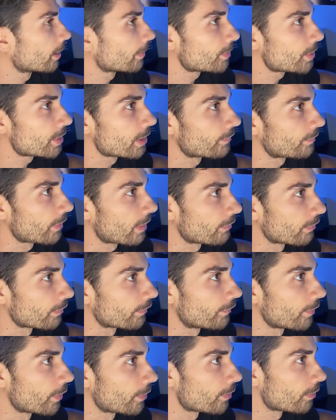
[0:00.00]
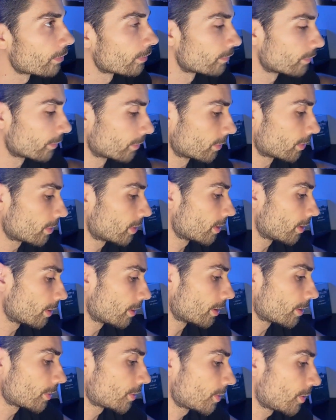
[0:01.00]
Let's see if I have a photo of.
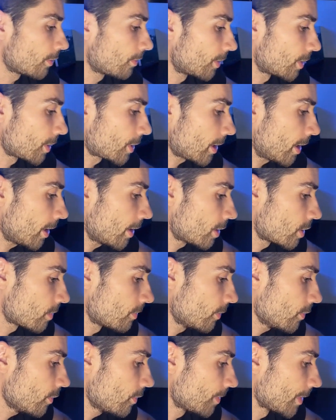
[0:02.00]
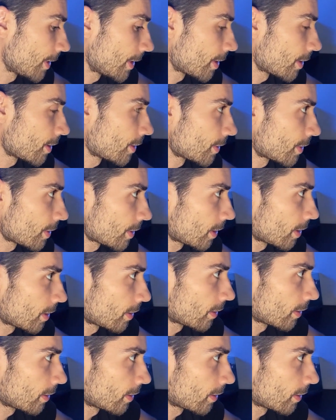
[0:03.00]
So the sky is blue because